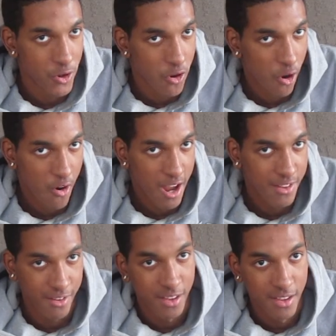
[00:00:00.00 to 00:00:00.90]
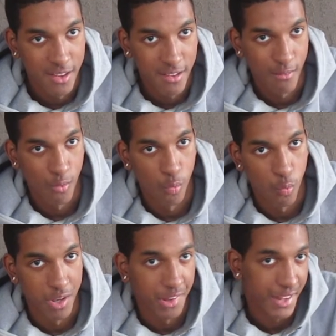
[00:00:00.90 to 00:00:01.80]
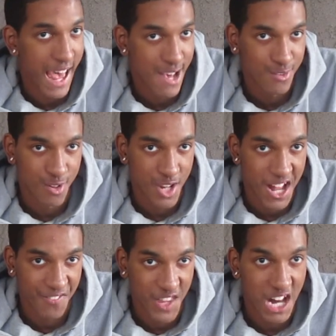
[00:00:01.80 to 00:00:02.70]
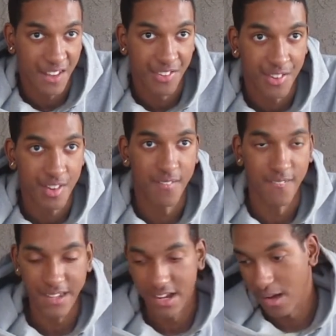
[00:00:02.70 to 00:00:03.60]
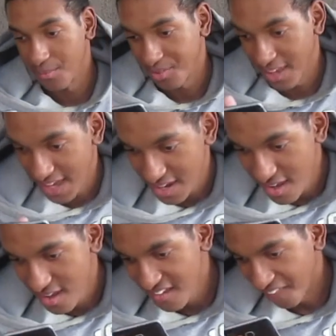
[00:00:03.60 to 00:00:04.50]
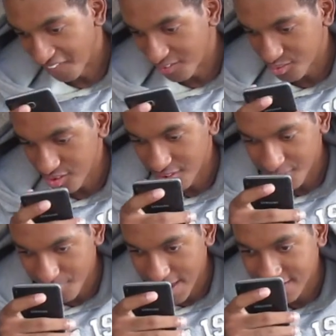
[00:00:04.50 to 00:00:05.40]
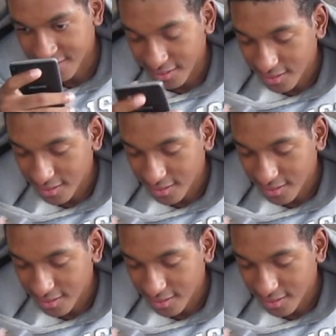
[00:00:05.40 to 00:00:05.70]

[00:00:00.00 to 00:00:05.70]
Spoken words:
going crazy with his astronaut thoughts. Do you know what I'm saying? This shit is amazing.